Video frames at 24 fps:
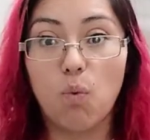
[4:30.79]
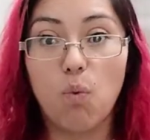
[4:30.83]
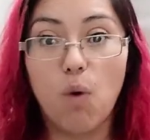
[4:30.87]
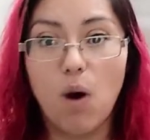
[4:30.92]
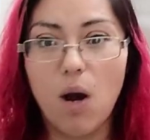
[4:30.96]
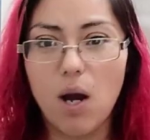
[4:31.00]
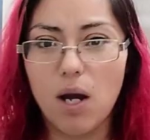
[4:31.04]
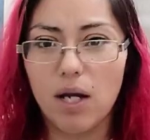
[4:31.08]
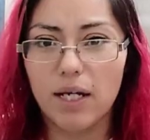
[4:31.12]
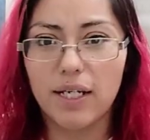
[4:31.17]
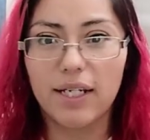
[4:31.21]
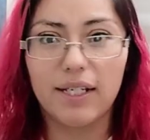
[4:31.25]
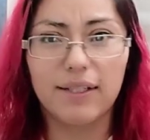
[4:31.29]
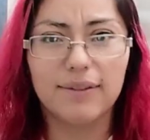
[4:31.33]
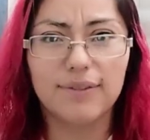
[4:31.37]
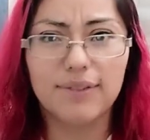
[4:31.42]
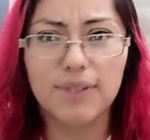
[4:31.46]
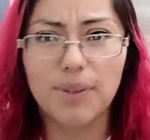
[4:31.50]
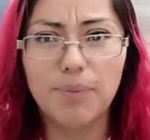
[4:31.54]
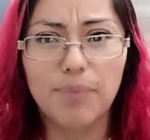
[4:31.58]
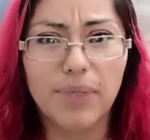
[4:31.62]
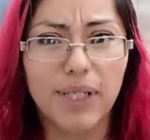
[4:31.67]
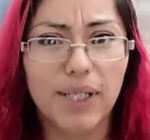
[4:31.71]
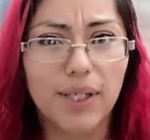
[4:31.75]
walk and
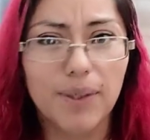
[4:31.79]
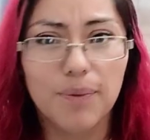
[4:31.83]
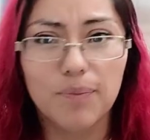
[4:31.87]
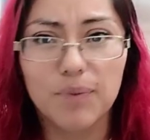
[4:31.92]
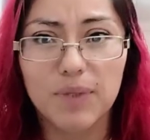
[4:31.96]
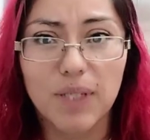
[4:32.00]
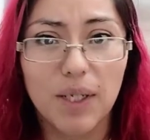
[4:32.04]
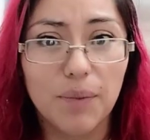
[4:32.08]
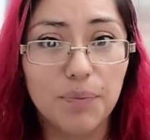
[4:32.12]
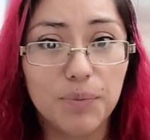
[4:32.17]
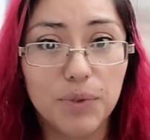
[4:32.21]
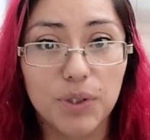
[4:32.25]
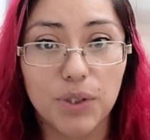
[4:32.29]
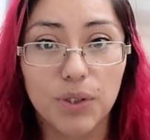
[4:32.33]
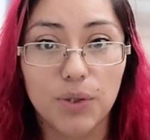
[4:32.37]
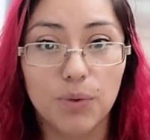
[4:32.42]
somebody comes up to